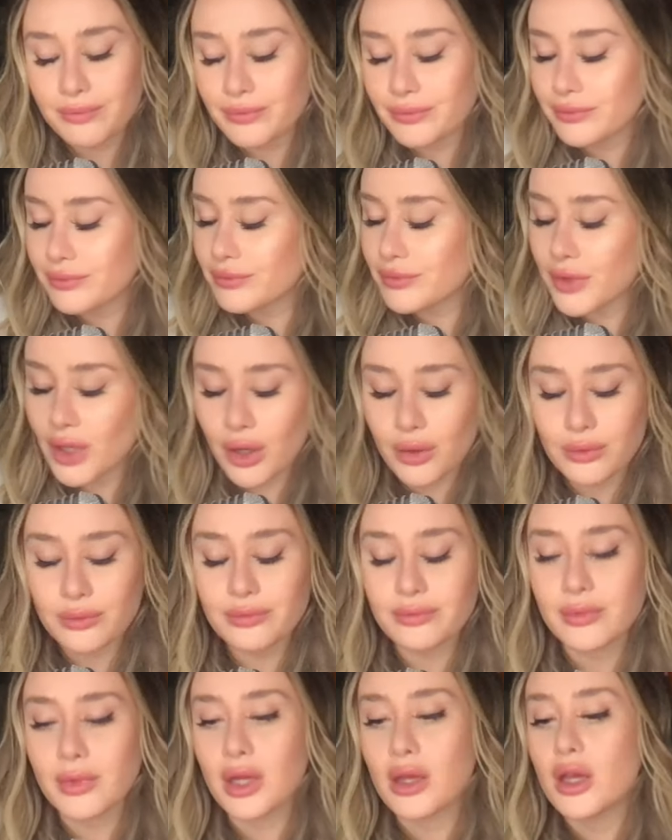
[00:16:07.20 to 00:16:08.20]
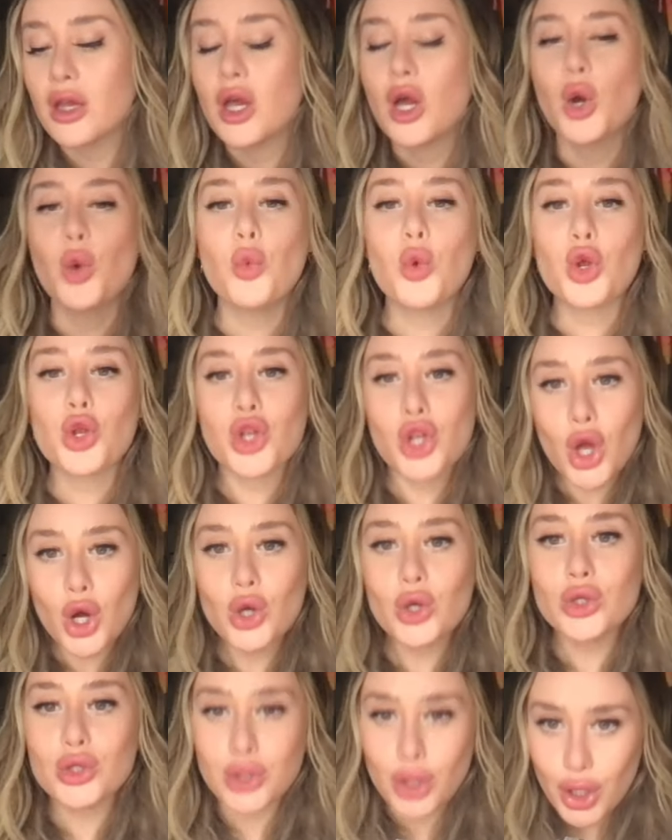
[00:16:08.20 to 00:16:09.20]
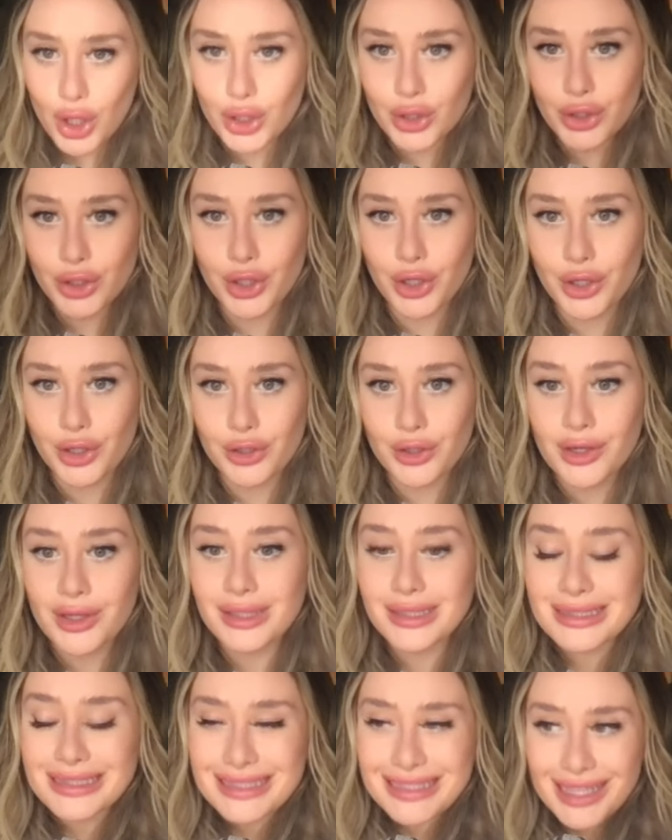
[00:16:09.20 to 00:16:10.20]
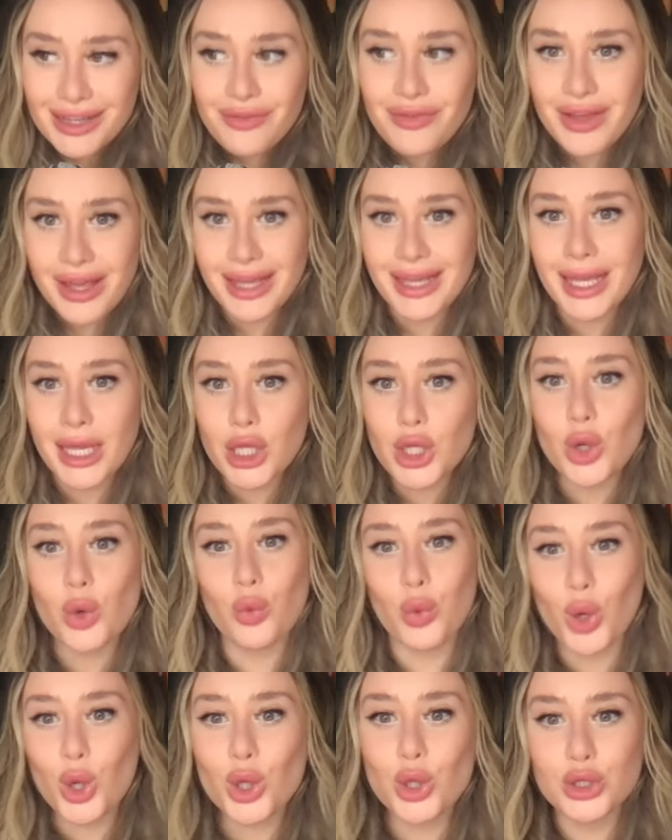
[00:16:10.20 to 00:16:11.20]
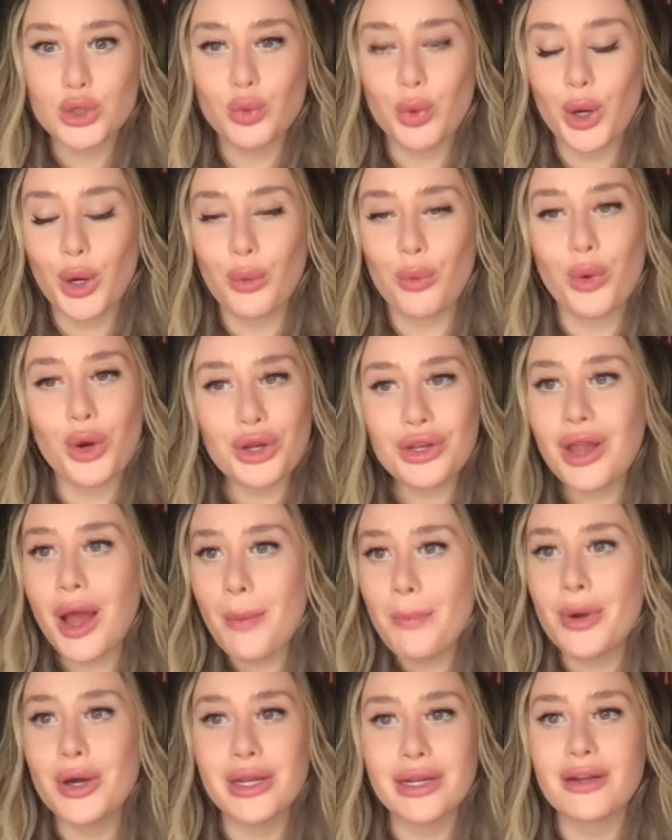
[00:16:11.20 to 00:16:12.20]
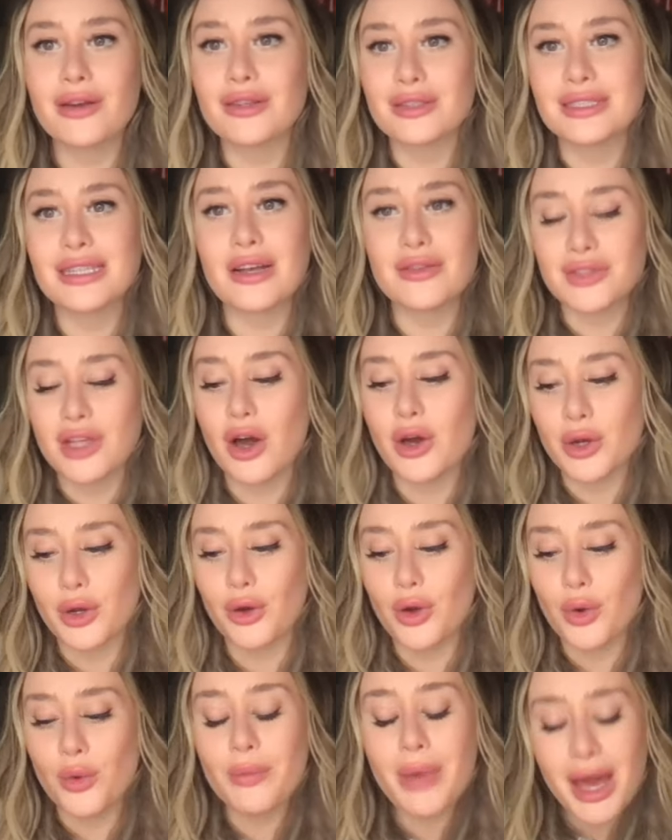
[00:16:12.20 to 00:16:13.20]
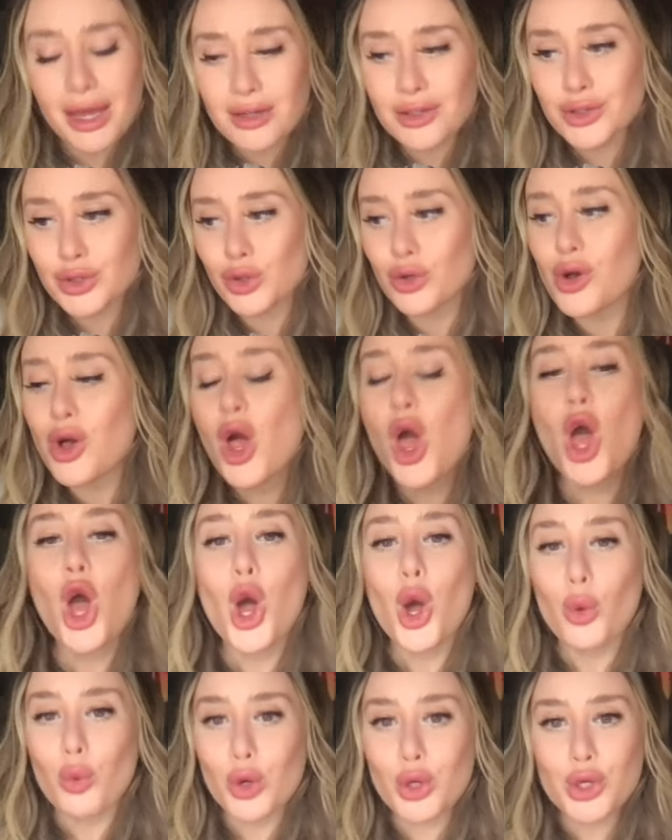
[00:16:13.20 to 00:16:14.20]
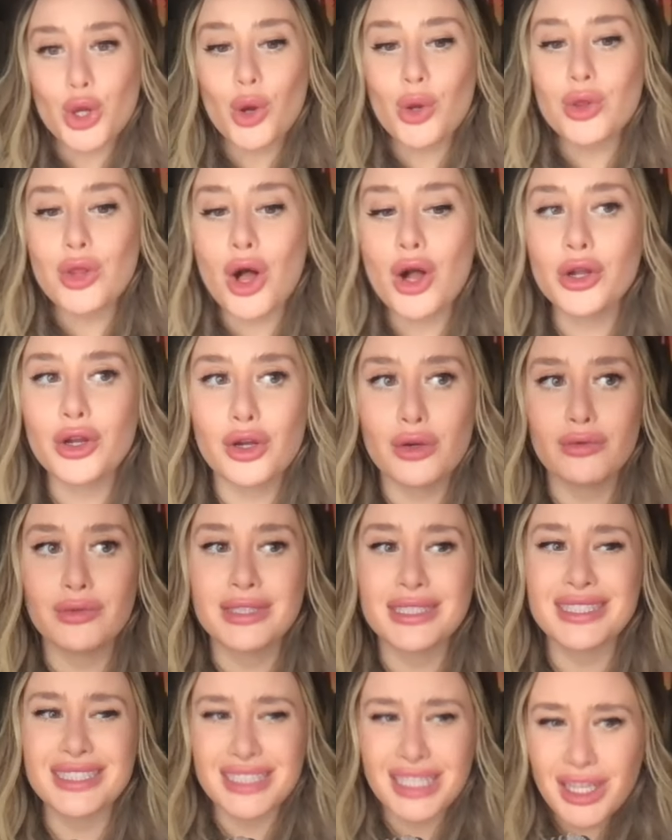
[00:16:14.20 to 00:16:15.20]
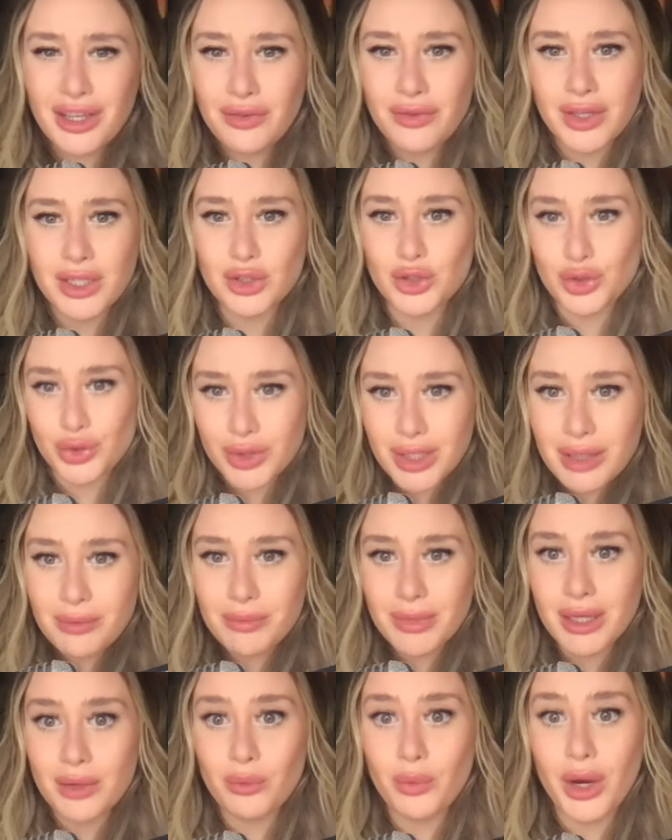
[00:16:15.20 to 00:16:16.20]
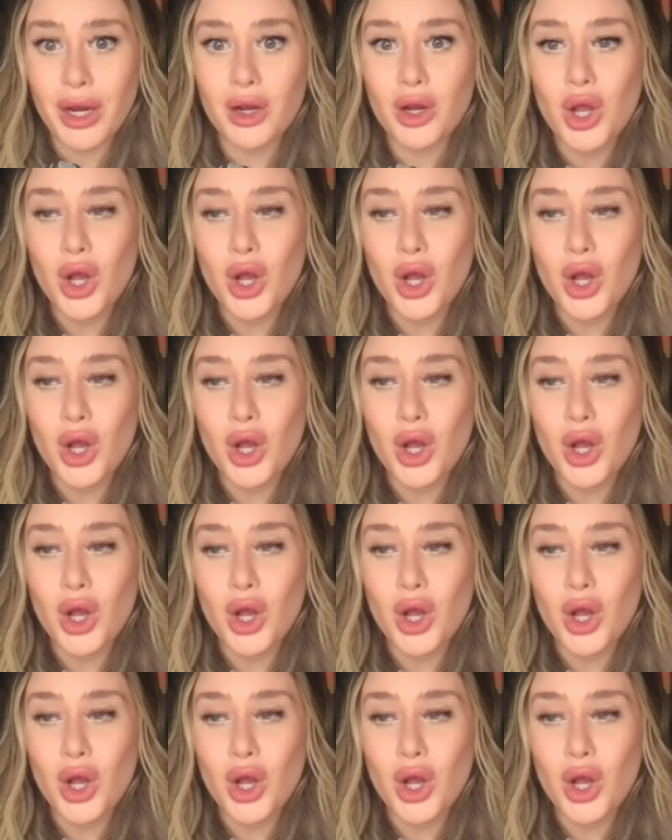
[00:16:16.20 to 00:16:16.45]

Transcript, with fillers: No. We're no longer living in a world where we're not putting ourselves on our own pedestal. We're no longer receiving treatment where